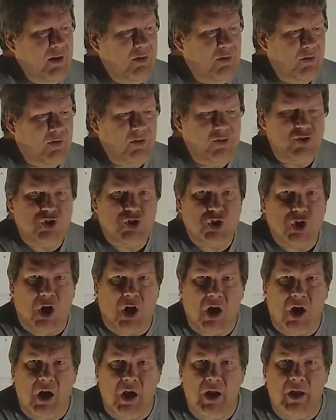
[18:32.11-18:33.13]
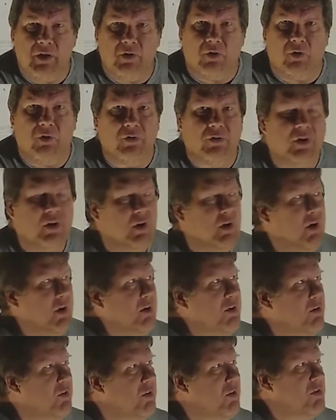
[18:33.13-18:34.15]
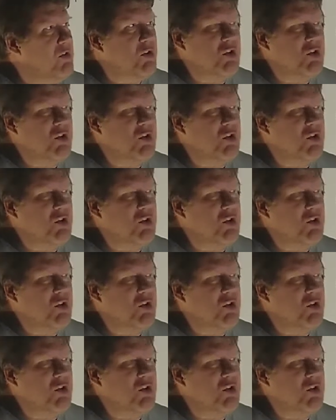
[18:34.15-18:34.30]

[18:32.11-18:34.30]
You're a child. You're